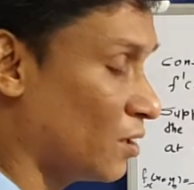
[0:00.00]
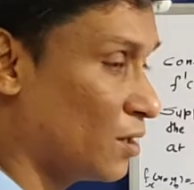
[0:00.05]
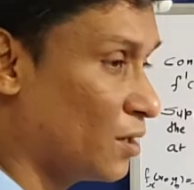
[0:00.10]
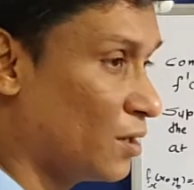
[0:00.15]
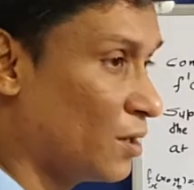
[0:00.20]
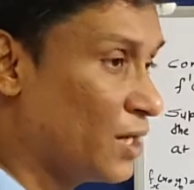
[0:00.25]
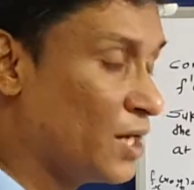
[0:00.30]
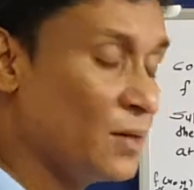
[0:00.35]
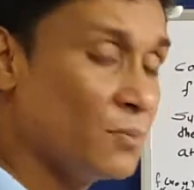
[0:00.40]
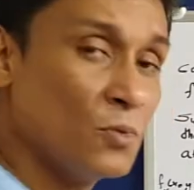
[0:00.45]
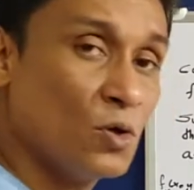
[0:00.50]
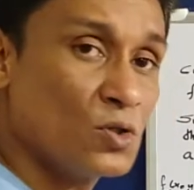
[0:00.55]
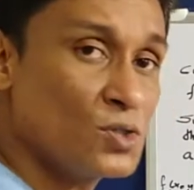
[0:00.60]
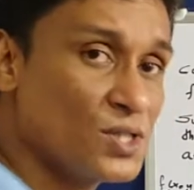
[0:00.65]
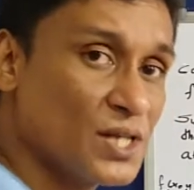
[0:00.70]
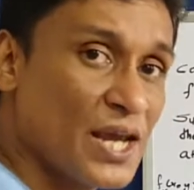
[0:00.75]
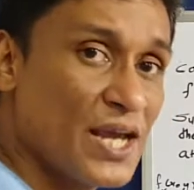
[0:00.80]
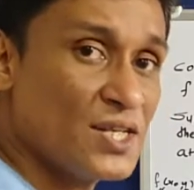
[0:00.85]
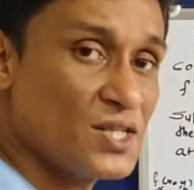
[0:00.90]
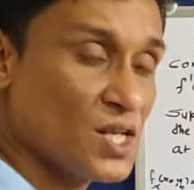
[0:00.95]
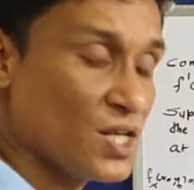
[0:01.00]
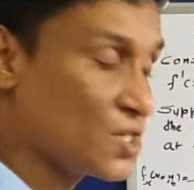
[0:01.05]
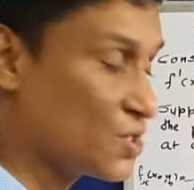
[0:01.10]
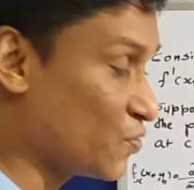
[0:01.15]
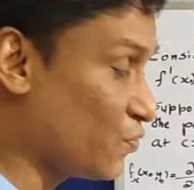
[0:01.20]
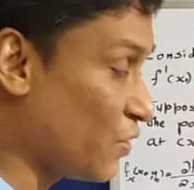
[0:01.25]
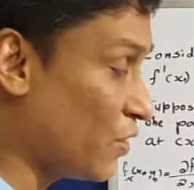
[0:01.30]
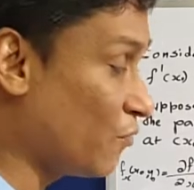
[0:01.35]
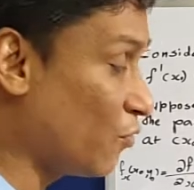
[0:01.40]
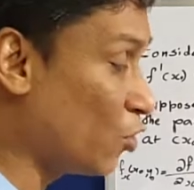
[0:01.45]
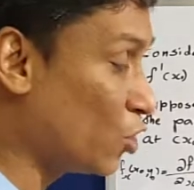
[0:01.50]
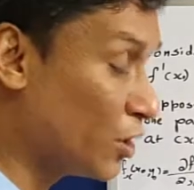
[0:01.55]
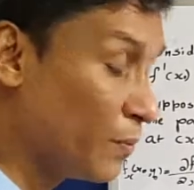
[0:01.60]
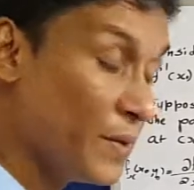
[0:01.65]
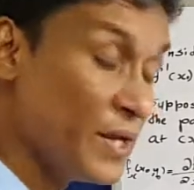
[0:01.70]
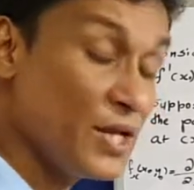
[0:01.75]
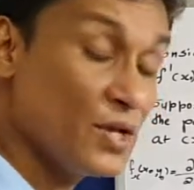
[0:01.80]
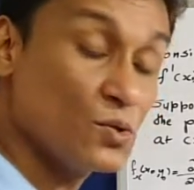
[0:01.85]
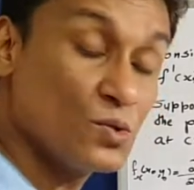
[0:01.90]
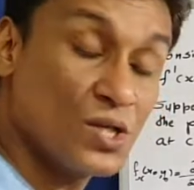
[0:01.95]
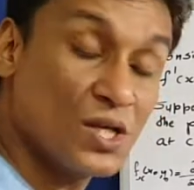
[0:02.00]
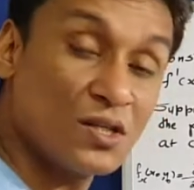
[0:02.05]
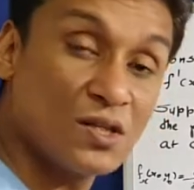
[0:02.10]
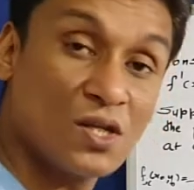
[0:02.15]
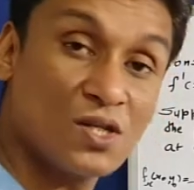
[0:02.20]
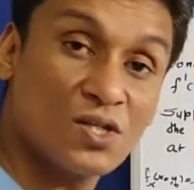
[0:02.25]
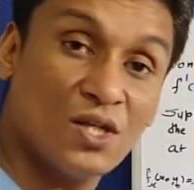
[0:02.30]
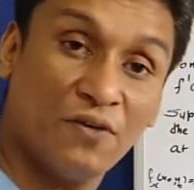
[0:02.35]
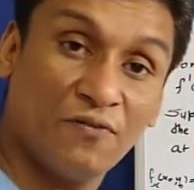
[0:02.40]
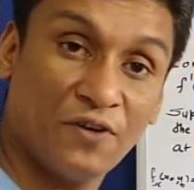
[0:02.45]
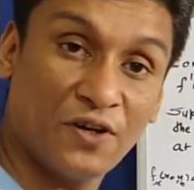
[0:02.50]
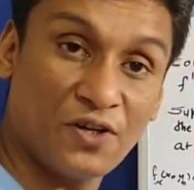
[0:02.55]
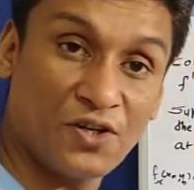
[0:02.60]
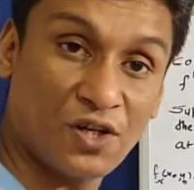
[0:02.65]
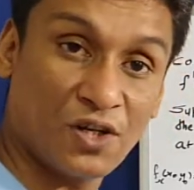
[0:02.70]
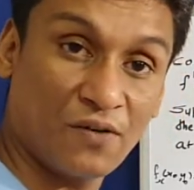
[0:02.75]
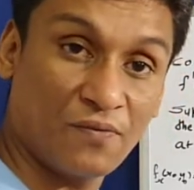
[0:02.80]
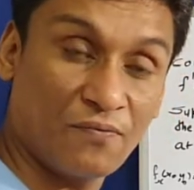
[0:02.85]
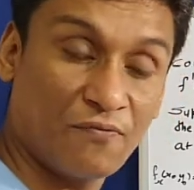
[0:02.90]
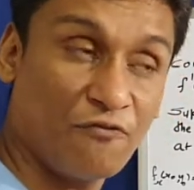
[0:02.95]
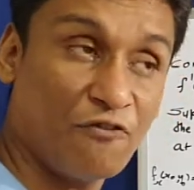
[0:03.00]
in most cases we won't be using this definition.